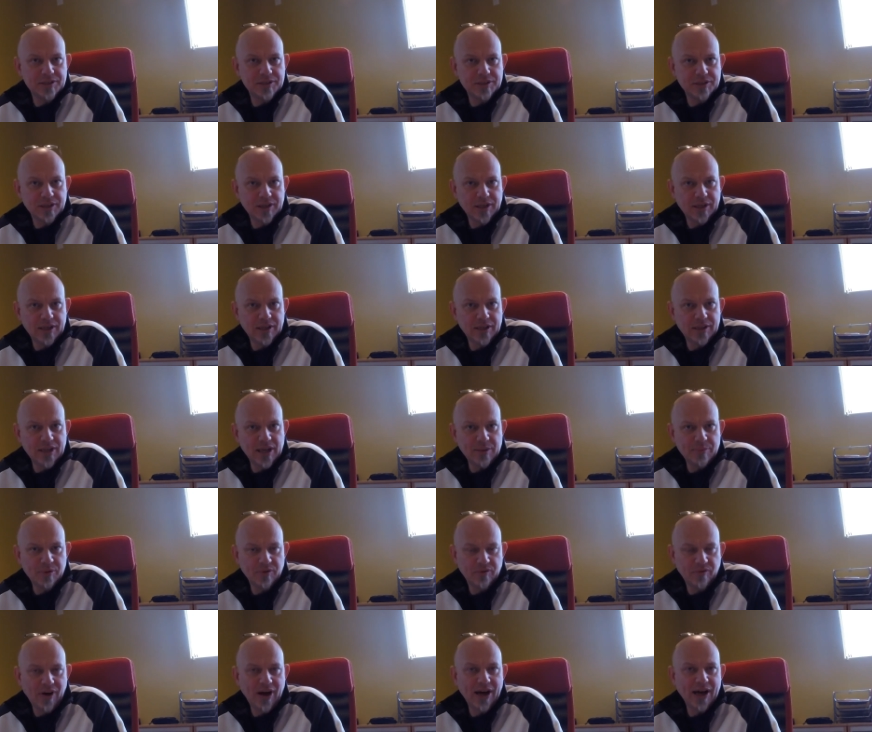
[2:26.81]
they
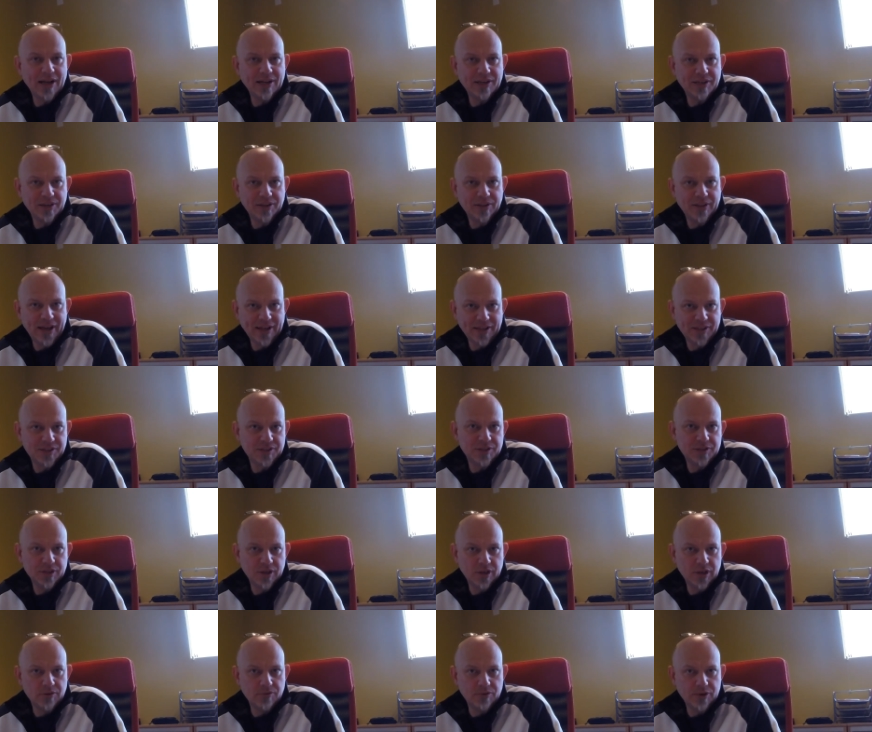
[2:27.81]
provide that
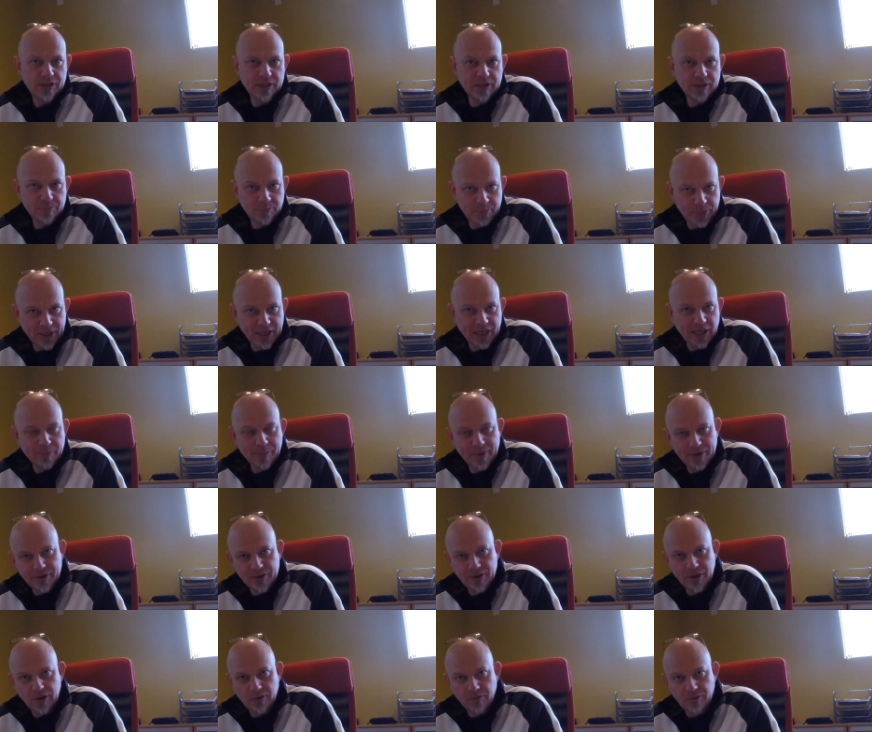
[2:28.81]
delivery, pickup
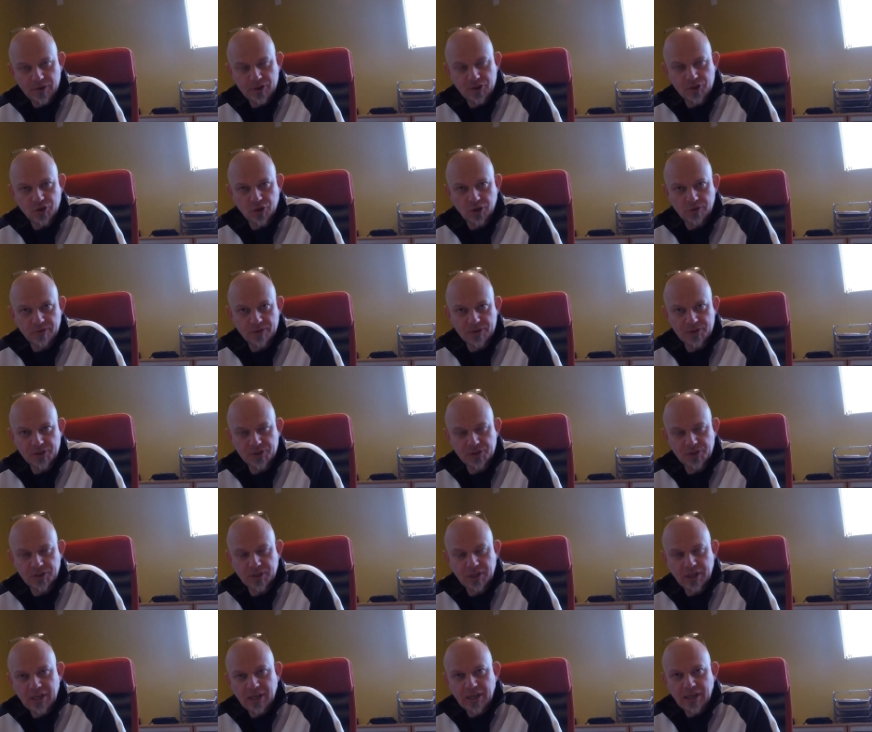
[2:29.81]
and delivery service
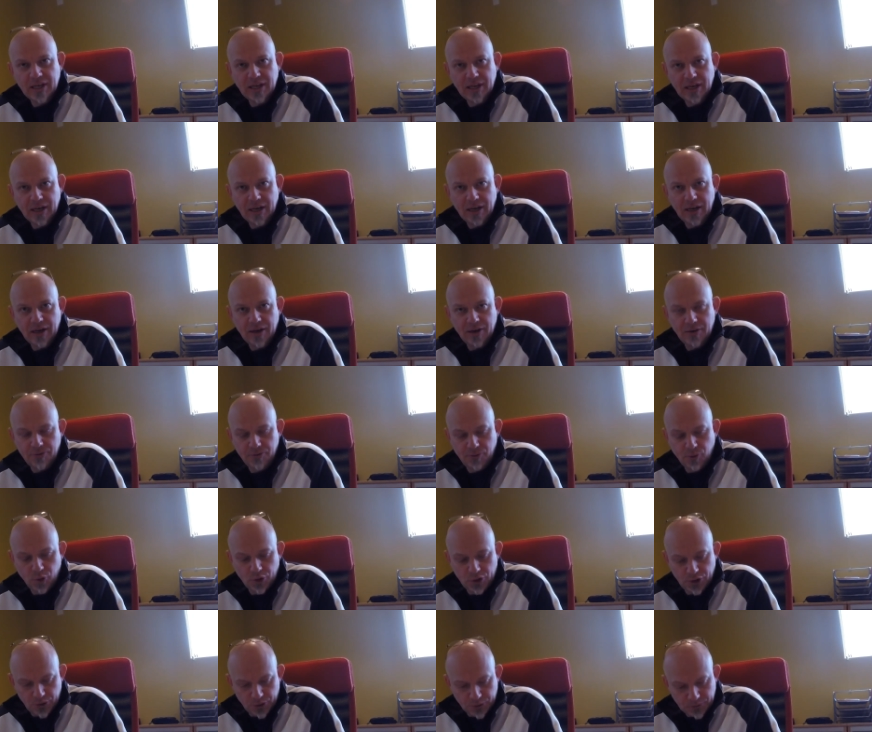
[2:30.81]

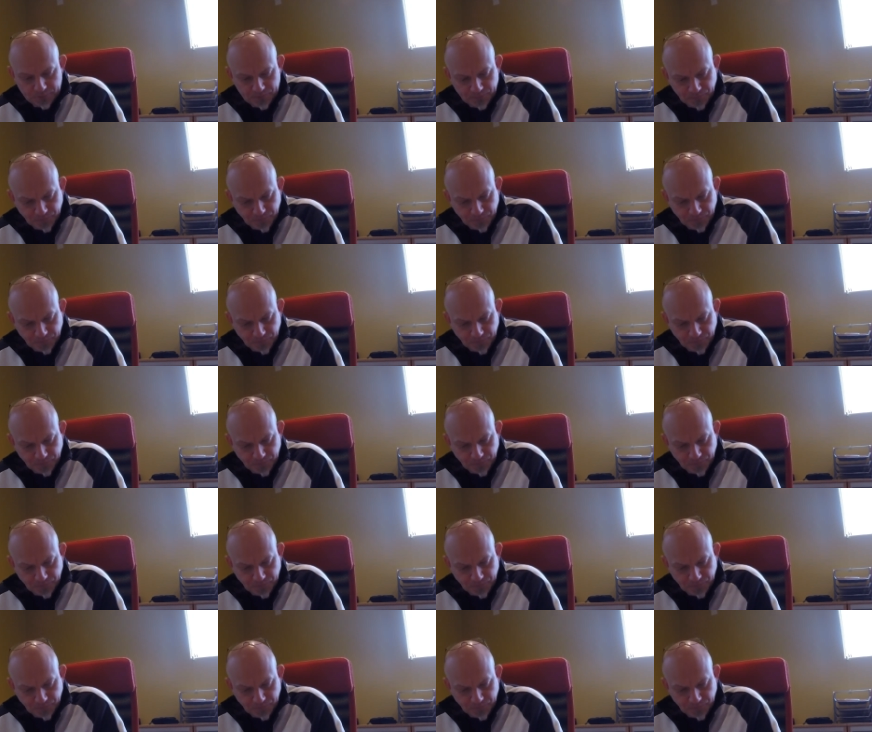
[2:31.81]
for you.